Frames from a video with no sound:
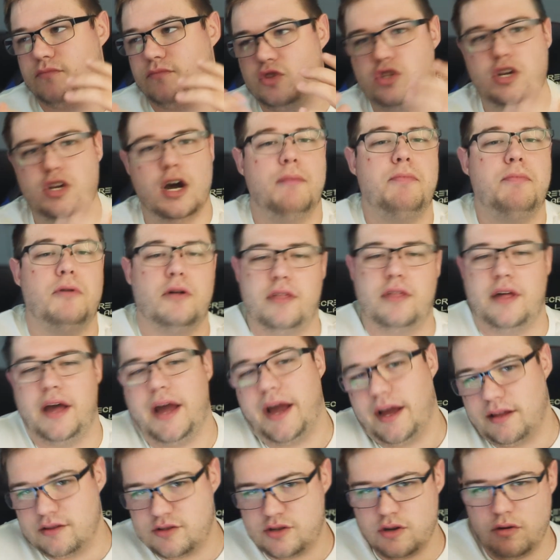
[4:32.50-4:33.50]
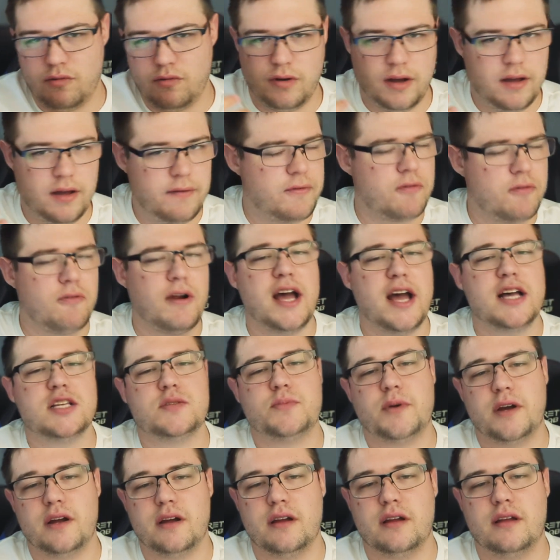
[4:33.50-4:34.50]
double that. So if a
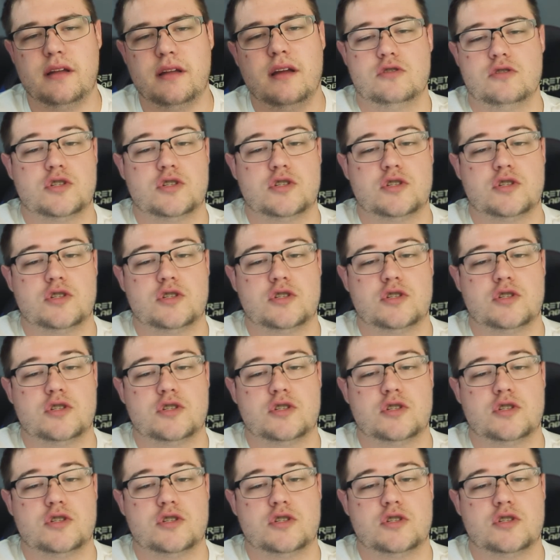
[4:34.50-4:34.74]
razz berry,